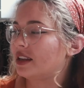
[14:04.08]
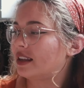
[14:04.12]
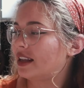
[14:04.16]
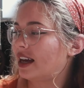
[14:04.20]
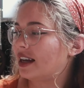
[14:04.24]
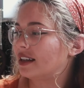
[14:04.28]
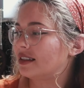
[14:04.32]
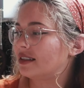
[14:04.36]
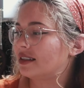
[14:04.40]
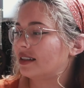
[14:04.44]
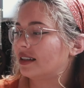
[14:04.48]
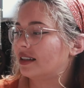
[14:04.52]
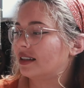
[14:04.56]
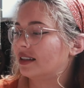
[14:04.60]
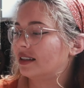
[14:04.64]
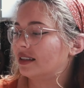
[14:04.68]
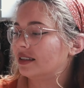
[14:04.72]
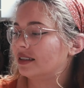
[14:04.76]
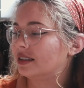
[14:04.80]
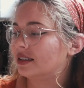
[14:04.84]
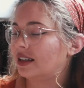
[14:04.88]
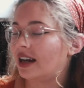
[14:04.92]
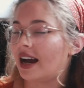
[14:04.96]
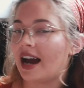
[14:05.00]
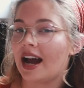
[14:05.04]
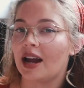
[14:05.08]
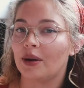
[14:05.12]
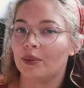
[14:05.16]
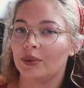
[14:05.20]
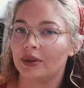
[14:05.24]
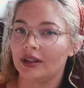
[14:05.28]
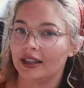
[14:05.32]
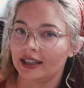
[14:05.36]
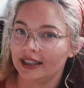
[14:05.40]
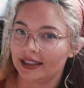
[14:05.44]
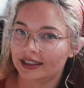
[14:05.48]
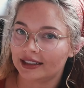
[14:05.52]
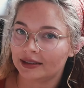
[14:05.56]
that I
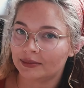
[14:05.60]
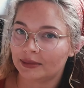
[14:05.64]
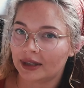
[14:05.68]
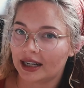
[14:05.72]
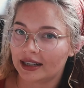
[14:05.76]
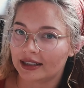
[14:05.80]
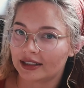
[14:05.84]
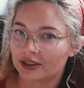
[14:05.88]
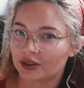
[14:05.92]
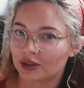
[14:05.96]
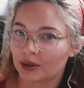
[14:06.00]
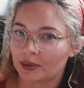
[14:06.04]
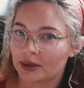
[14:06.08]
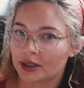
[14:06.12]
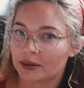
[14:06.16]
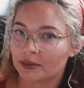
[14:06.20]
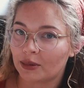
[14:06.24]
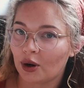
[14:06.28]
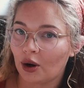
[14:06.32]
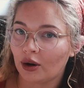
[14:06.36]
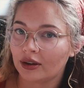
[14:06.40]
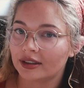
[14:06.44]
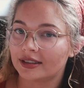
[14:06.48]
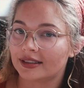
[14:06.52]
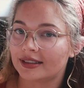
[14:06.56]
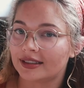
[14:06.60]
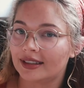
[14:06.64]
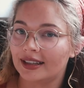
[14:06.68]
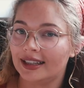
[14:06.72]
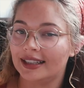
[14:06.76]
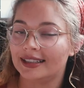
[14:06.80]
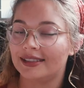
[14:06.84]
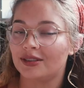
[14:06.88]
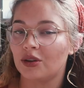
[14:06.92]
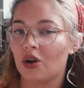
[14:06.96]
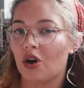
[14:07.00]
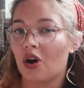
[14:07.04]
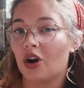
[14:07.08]
will link in my description box.
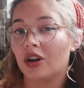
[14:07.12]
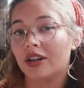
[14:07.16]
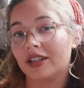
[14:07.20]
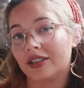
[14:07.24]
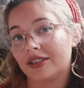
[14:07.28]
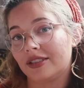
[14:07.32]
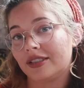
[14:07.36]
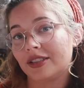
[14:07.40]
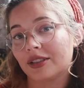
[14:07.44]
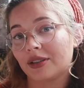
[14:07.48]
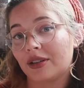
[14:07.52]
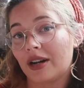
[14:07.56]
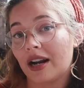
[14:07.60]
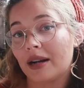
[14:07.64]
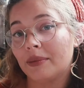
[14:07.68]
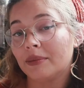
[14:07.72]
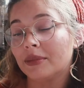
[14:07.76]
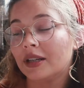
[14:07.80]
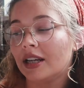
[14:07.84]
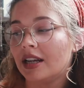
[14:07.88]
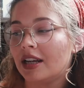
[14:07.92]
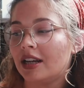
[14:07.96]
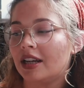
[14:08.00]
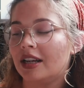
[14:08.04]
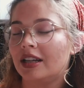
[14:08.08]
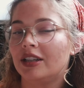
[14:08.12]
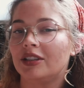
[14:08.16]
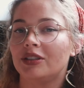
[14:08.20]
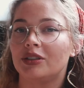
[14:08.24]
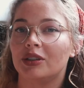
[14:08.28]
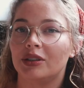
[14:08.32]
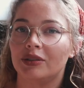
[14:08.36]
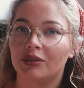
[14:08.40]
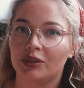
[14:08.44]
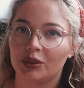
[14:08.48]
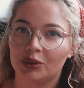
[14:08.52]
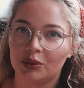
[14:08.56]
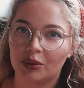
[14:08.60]
It's on Instagram,
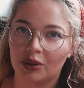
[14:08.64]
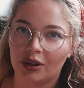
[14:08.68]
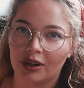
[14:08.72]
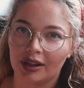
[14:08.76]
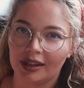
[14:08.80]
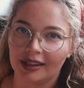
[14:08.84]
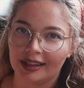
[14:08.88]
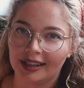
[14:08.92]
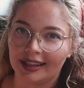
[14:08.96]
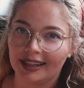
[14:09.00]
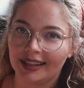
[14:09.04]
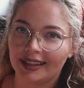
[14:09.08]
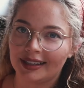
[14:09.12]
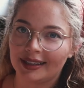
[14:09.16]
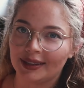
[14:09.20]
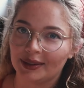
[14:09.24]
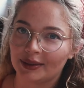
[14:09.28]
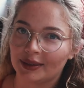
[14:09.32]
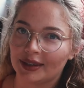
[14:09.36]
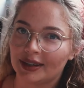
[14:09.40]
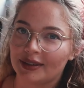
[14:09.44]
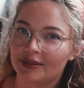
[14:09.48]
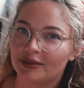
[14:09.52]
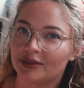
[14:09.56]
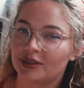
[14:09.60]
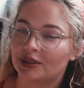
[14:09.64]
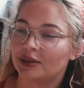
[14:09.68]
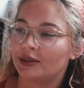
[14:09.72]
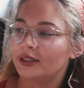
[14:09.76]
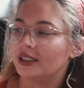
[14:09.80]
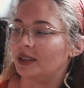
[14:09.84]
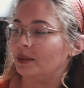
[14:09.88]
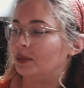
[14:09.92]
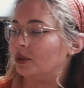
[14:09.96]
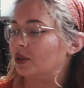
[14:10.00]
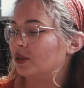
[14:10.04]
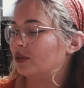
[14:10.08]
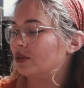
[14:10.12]
so if you are like looking for a
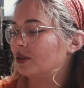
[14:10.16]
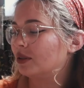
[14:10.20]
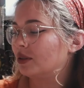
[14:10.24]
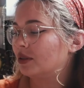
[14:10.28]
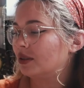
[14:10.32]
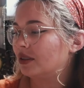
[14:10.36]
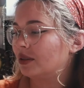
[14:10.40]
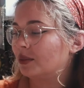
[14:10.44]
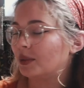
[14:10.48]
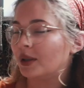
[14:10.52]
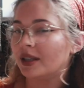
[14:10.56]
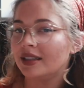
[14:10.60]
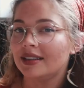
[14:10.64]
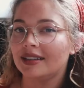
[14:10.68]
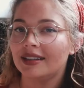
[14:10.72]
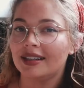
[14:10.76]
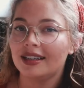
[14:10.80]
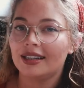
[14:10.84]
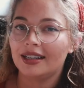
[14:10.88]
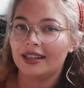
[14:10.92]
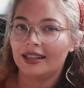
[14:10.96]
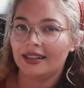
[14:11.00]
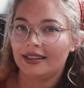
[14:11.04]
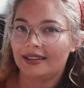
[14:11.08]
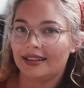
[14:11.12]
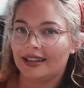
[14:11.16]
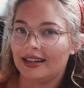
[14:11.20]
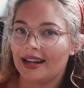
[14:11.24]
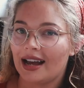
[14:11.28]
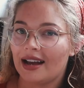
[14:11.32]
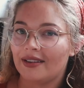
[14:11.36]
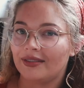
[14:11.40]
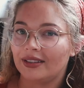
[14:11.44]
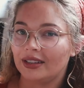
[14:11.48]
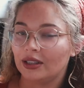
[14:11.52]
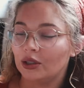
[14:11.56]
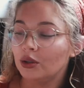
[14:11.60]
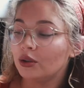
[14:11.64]
really beautiful one, then
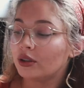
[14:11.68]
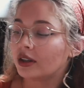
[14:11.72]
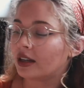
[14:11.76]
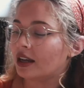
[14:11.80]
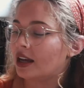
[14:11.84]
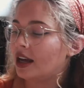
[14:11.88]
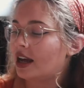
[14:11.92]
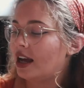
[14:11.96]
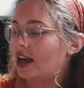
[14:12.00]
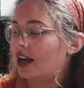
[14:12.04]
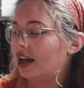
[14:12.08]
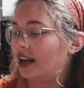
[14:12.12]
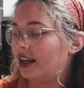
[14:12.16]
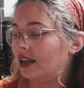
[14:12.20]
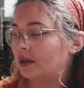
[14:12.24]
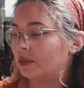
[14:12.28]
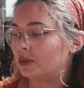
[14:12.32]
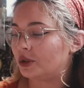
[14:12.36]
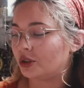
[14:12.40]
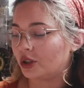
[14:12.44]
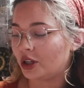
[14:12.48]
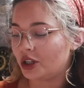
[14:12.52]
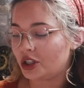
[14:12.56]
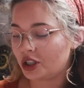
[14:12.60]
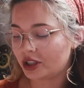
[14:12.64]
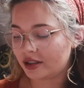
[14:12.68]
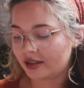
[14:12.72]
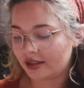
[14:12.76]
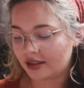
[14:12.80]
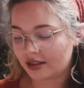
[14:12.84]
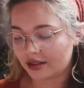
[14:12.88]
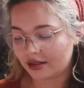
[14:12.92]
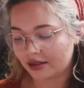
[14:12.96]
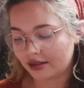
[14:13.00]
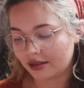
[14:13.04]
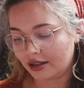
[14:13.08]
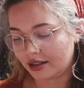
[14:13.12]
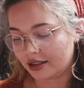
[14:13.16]
have a look. So I
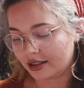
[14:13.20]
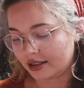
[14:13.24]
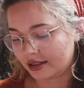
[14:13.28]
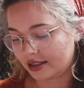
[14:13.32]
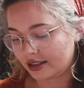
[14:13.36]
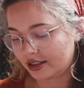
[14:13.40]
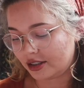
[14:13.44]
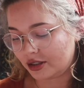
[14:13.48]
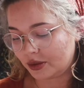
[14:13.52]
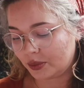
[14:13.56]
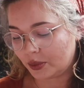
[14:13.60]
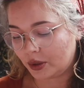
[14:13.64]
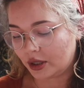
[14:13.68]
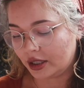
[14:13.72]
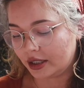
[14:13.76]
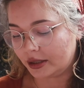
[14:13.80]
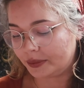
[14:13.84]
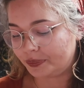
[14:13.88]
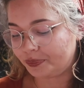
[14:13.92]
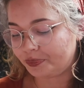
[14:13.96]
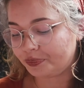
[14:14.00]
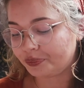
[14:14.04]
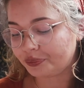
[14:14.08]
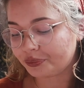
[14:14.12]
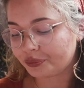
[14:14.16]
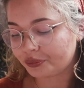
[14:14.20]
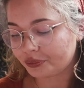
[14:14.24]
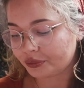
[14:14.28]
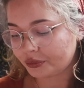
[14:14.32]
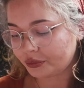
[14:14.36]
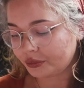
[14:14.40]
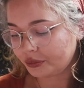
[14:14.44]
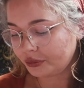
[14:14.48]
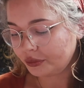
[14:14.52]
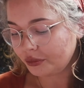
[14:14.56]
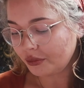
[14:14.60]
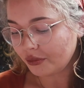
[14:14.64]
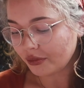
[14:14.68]
just started this one,
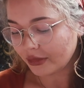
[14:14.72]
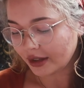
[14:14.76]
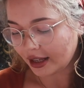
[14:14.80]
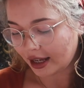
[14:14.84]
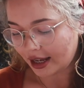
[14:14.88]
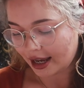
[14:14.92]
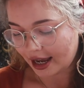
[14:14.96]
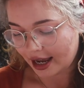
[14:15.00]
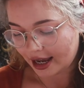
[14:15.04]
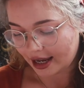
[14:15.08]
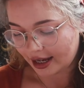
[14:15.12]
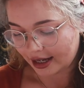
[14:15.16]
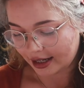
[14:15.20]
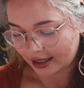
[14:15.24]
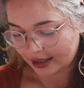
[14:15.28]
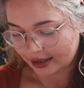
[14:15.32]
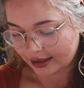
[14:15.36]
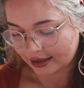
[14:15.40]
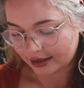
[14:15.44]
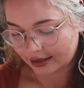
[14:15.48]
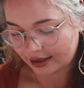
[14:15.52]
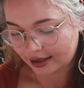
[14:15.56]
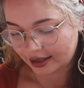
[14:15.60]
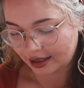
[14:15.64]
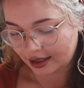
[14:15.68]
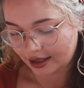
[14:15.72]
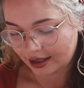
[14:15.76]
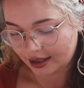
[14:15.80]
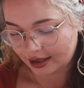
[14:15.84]
and